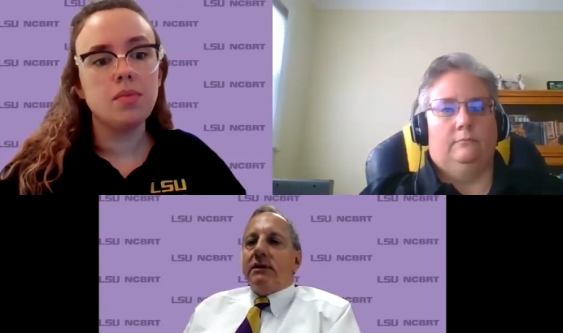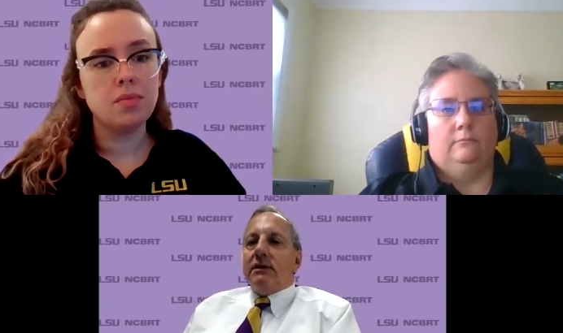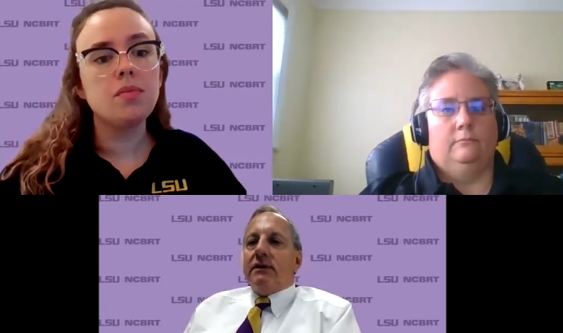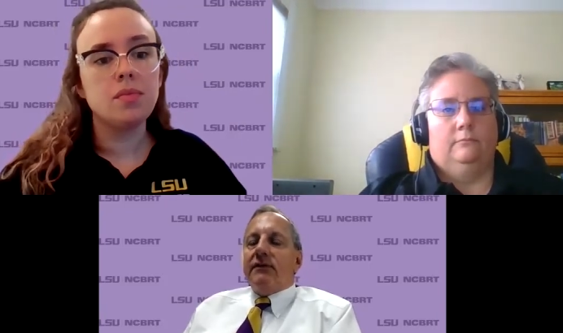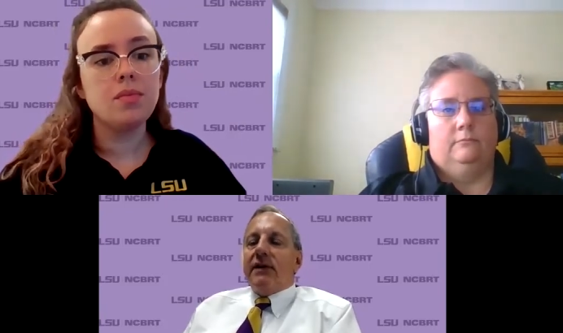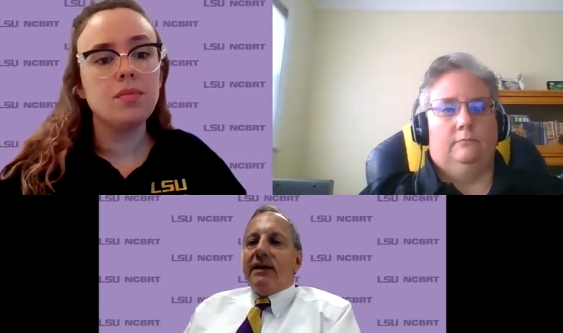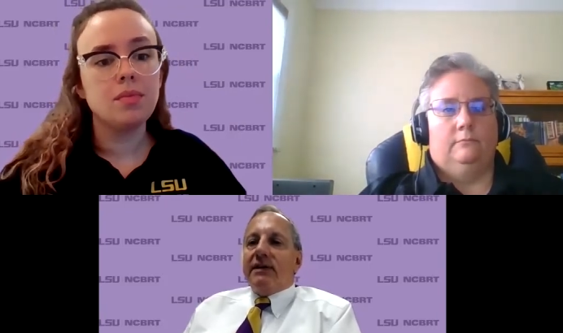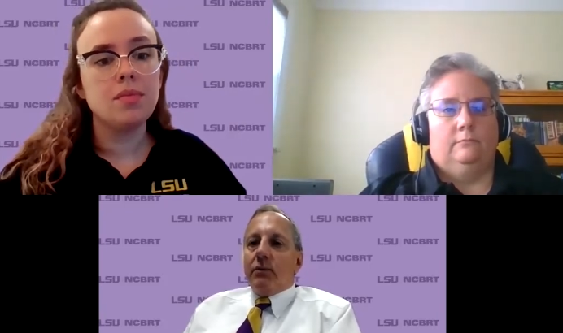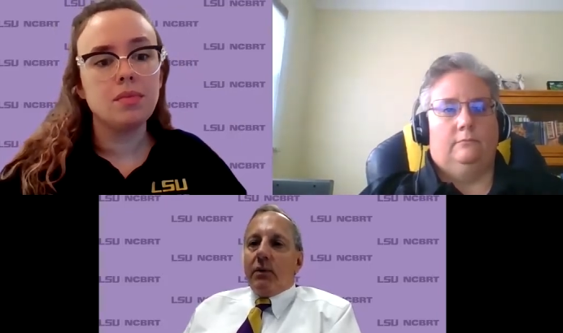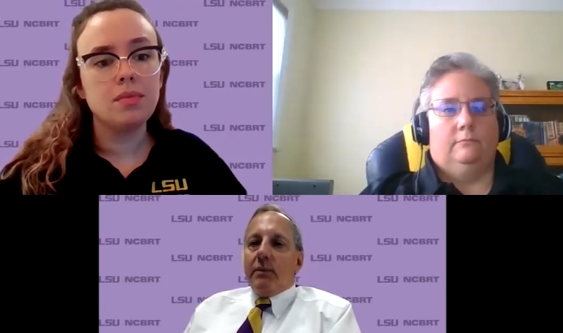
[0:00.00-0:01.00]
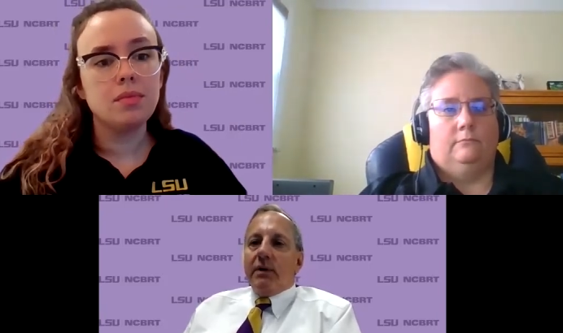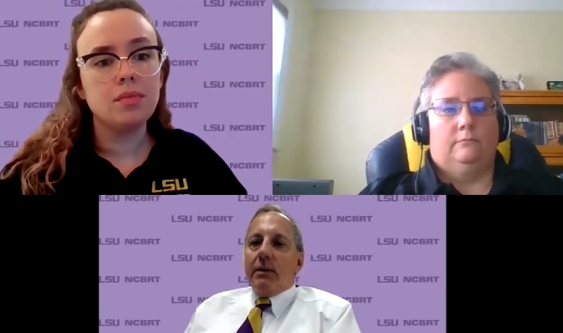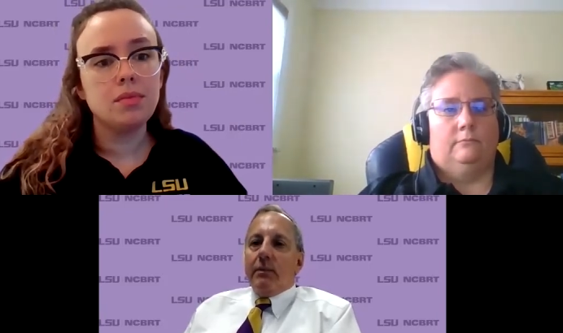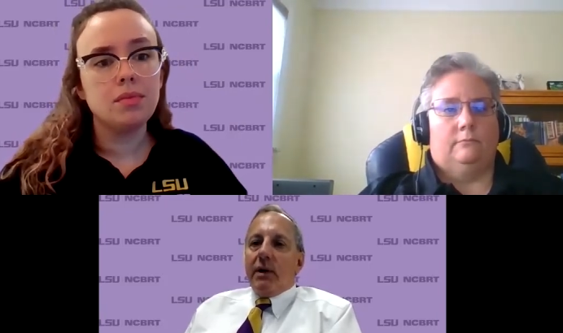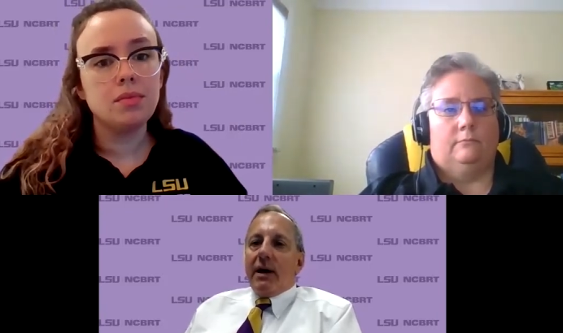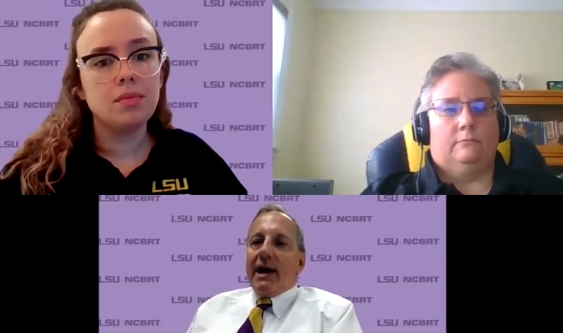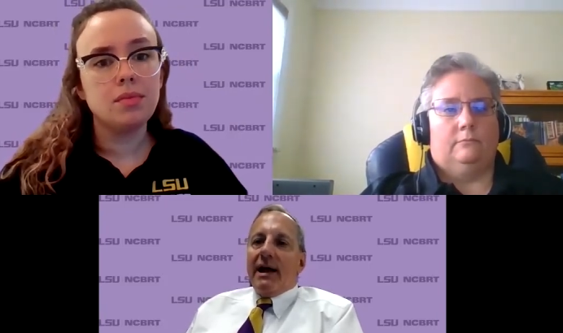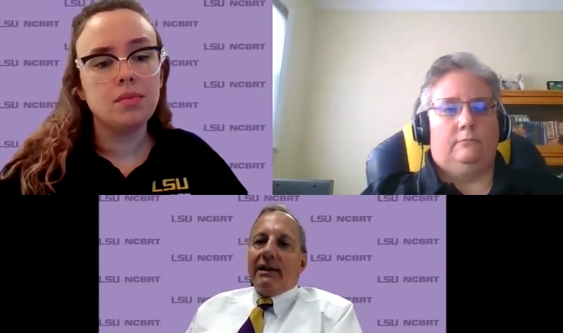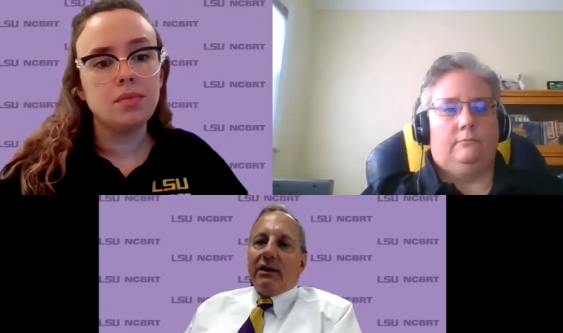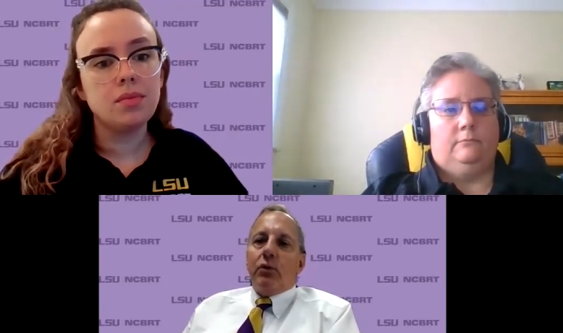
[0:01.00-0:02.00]
Speaker 1: uh, find that we become an
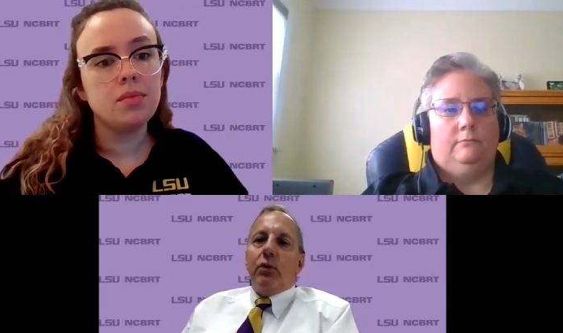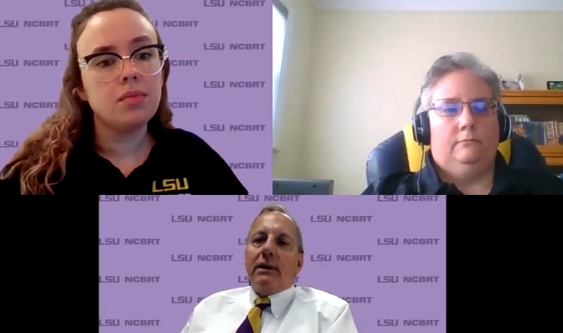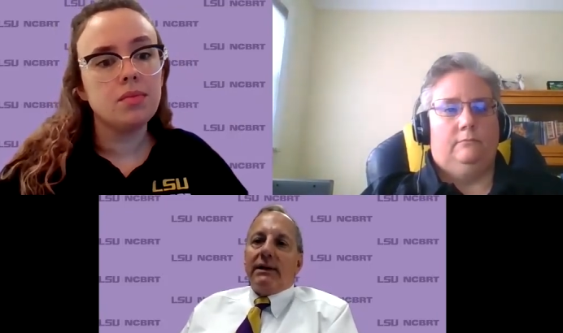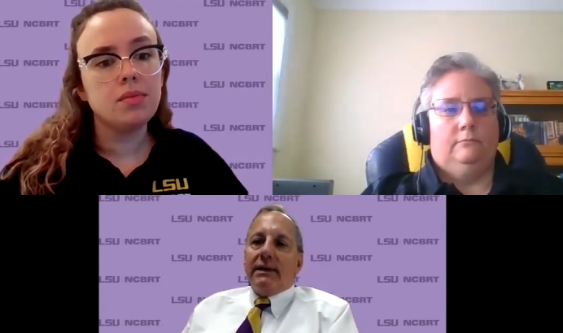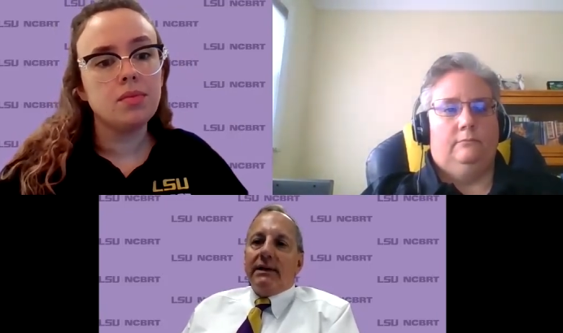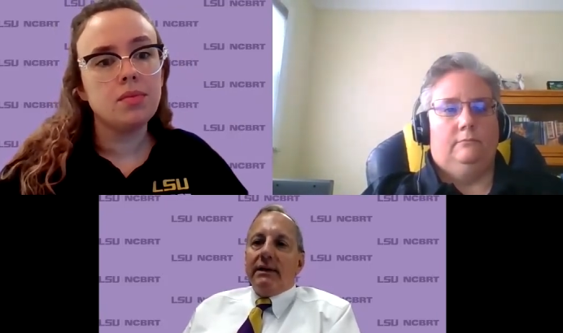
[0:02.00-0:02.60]
island quickly.